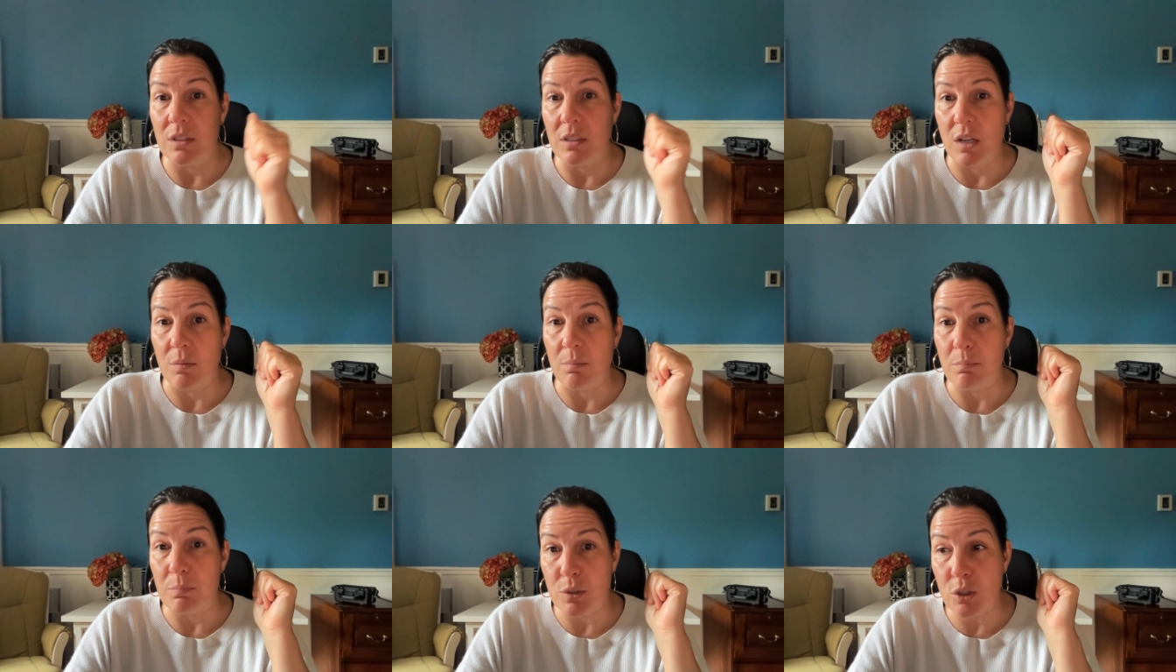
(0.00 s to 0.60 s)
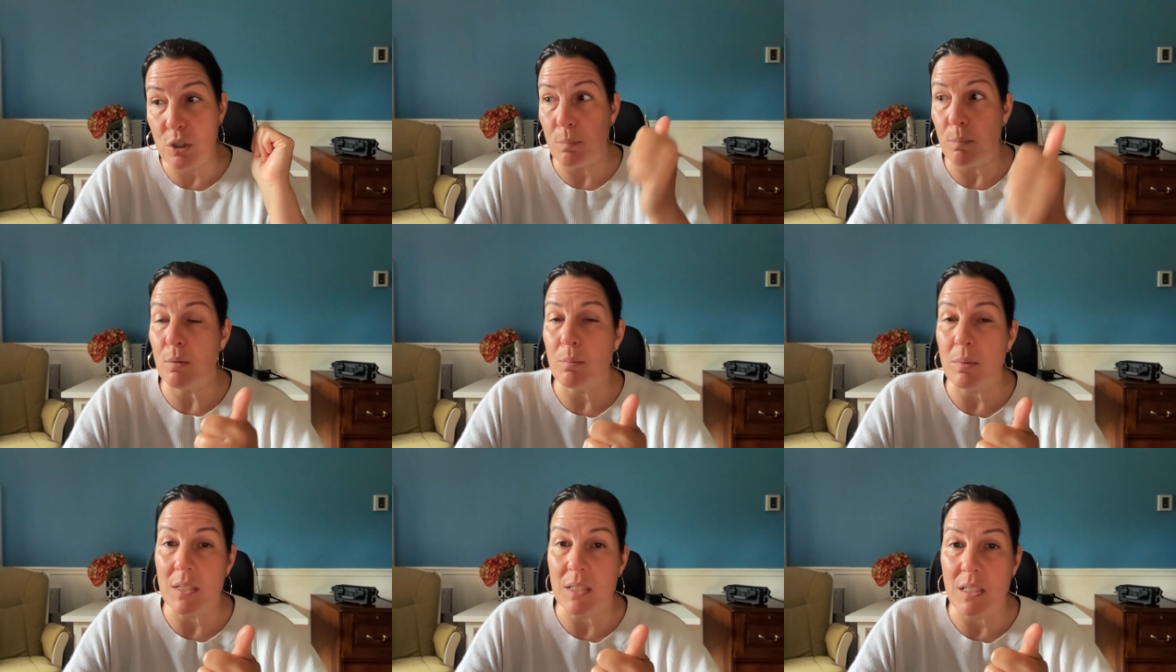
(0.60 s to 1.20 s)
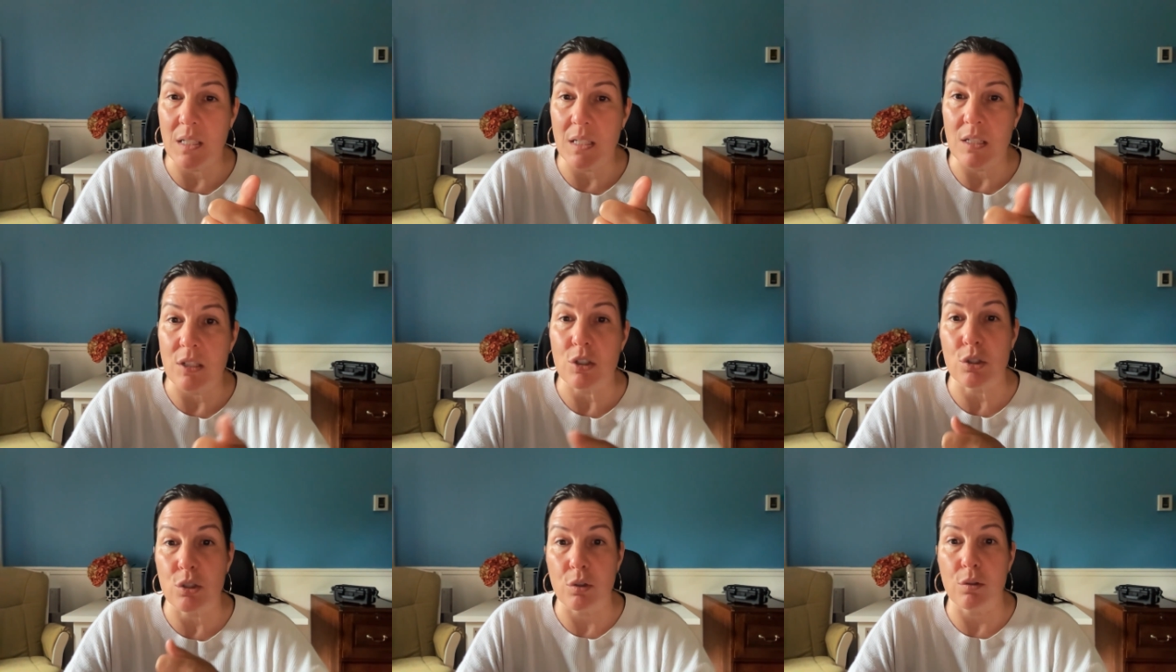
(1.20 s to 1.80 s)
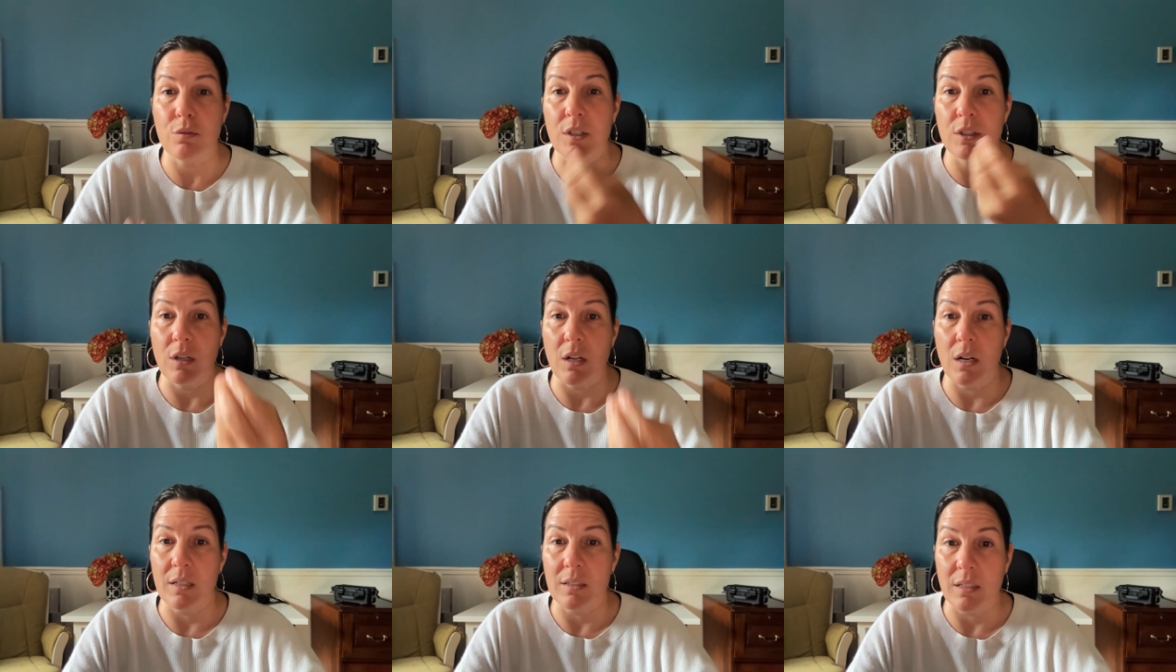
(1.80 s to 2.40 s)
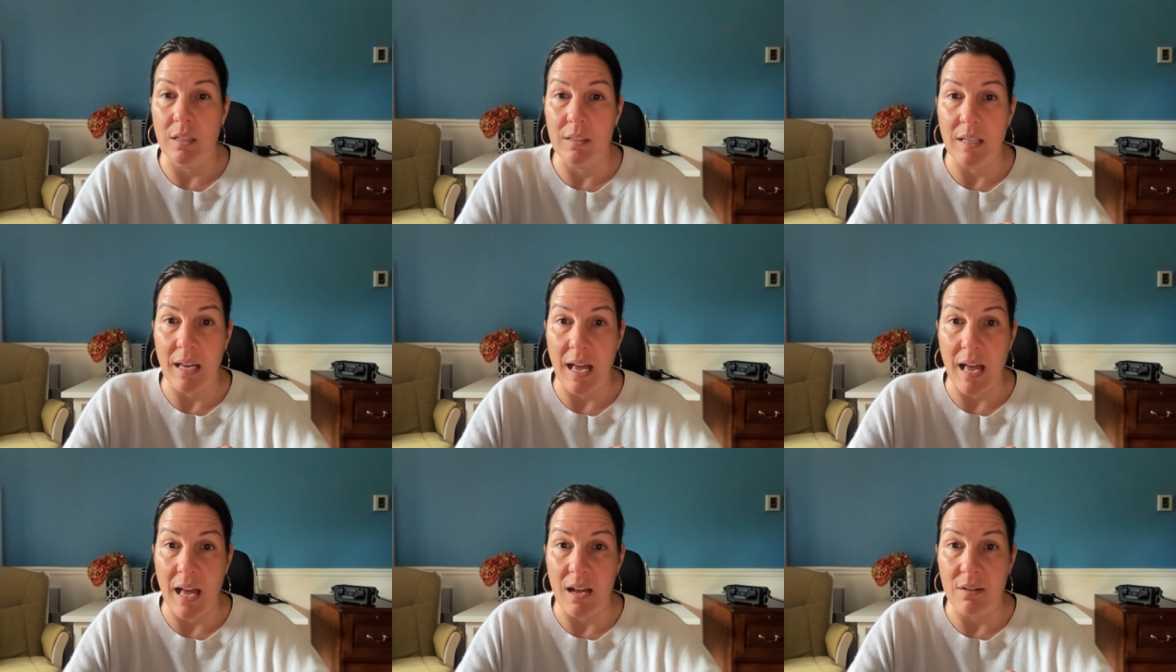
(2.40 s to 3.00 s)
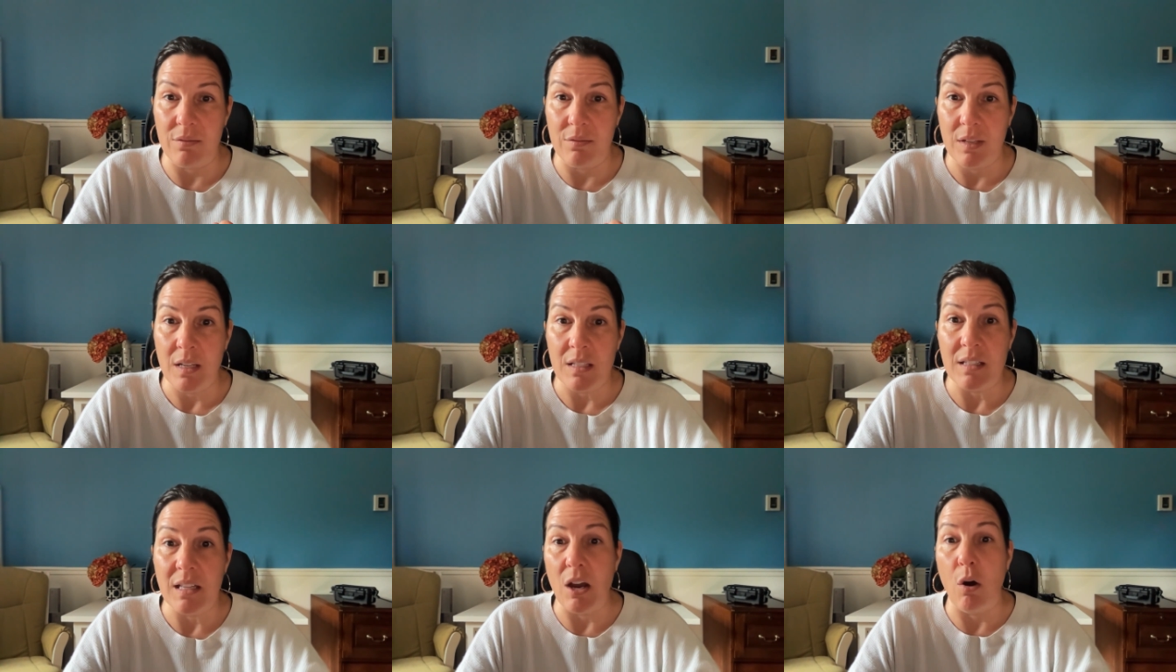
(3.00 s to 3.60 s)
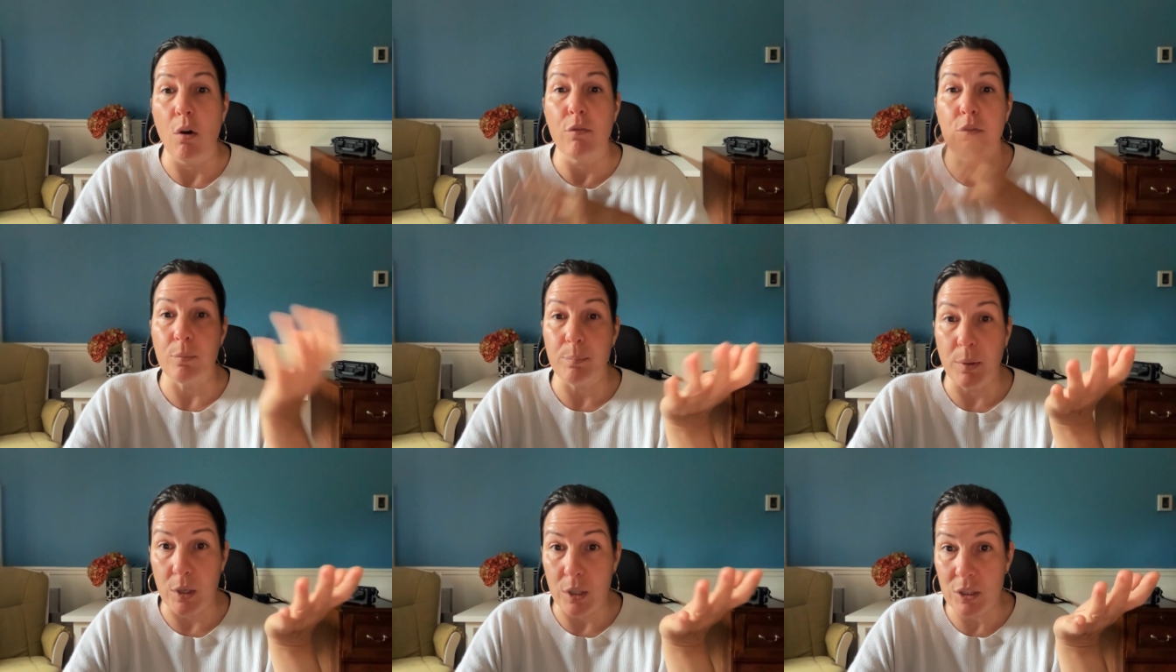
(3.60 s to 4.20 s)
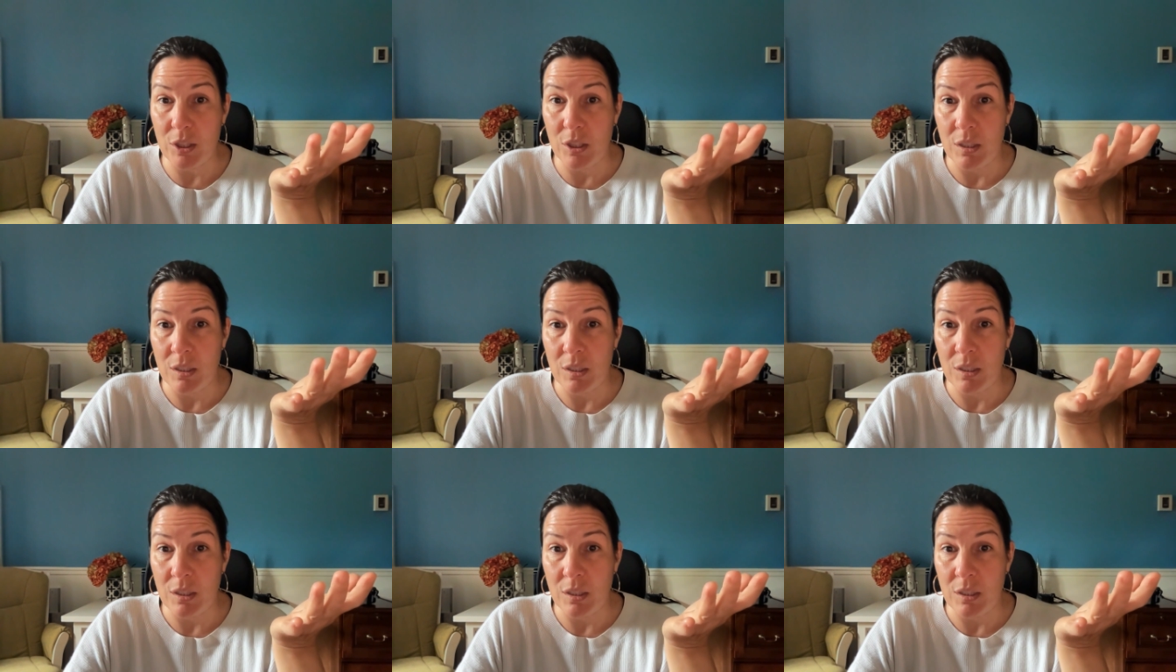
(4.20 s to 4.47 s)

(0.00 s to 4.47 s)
they're super busy serving the clientele they have. They overbooked